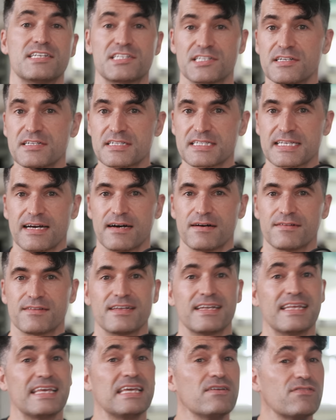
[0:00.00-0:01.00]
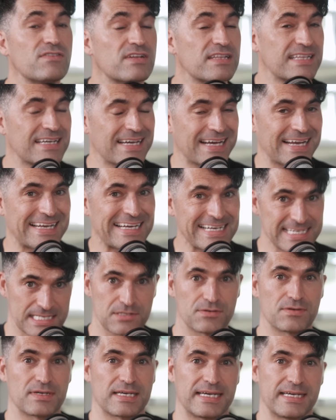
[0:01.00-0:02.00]
turns out that even in the
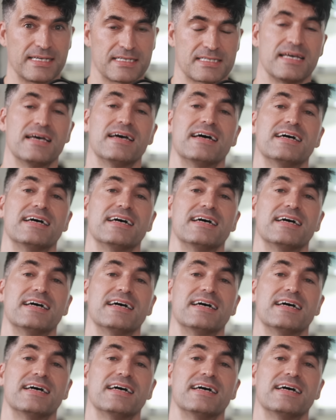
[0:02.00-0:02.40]
classical case,